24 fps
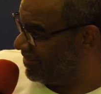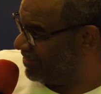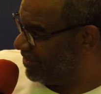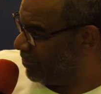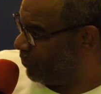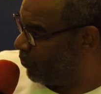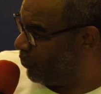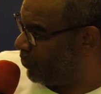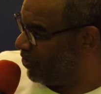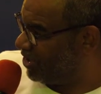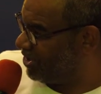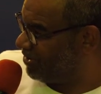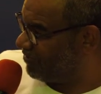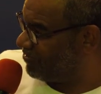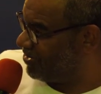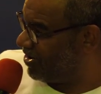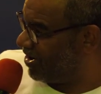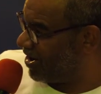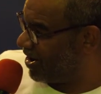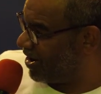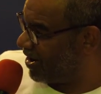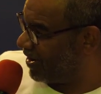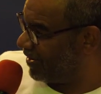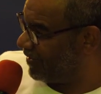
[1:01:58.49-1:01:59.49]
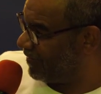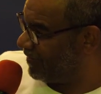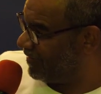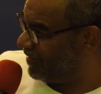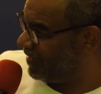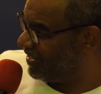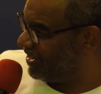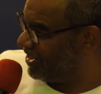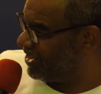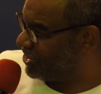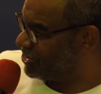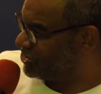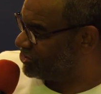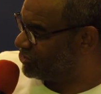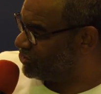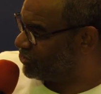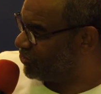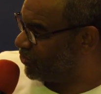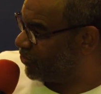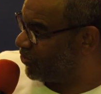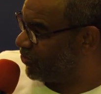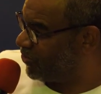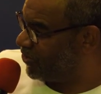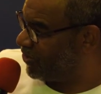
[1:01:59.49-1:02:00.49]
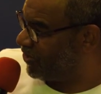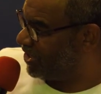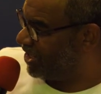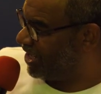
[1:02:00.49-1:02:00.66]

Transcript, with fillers: The will of God is your